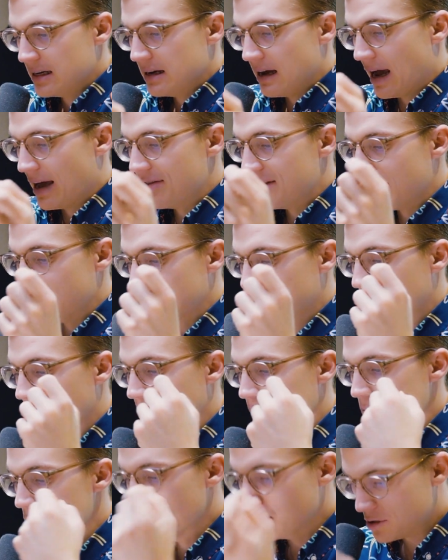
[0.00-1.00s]
and then
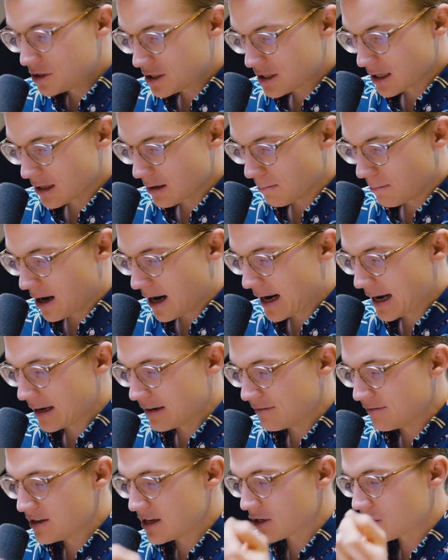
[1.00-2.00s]
commutes to the
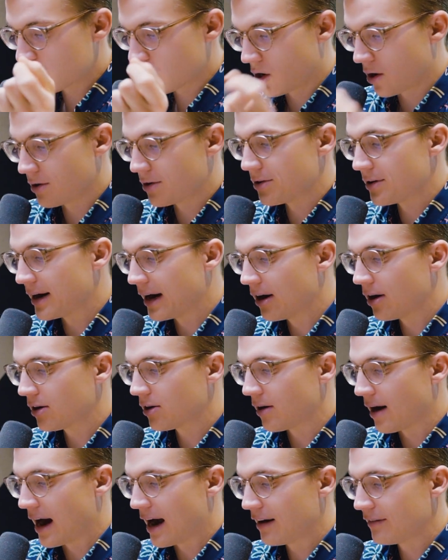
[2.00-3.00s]
mine via chartered
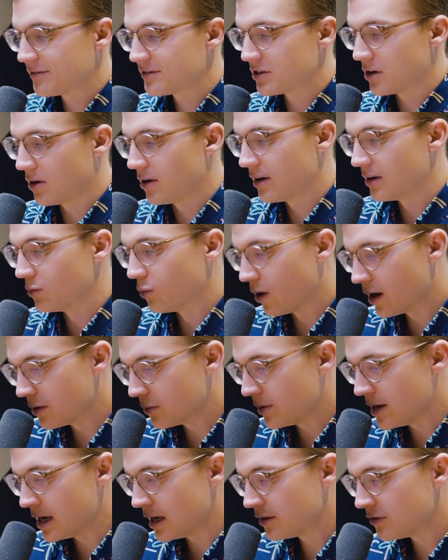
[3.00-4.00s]
aircraft on
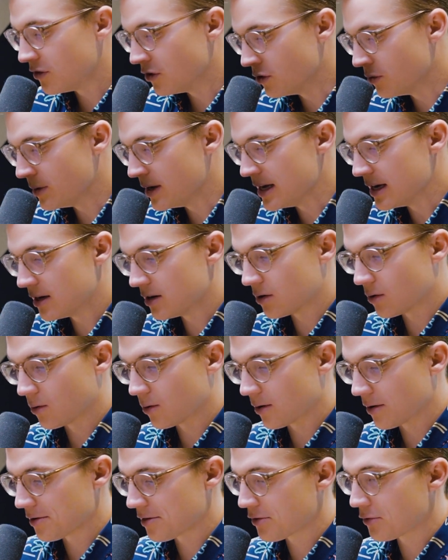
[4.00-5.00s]
1 week, 2 week,
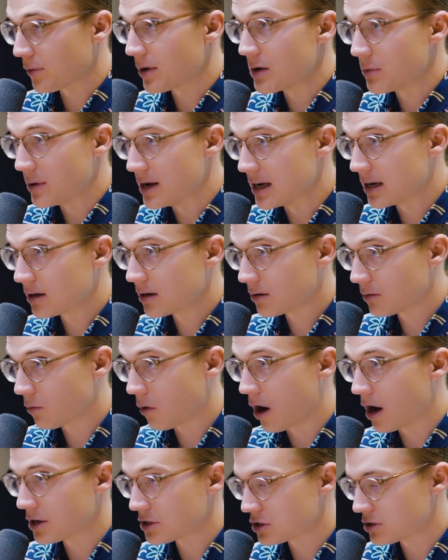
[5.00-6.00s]
or 3 week
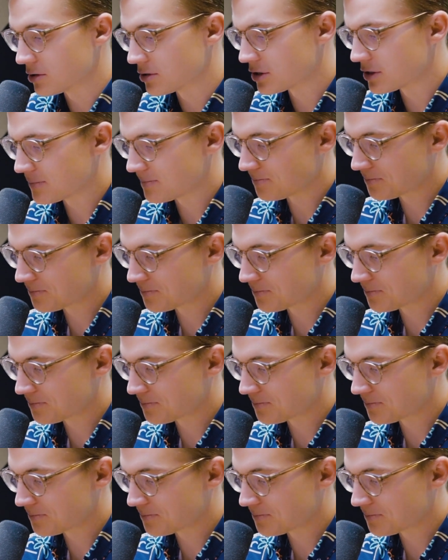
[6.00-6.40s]
rosters.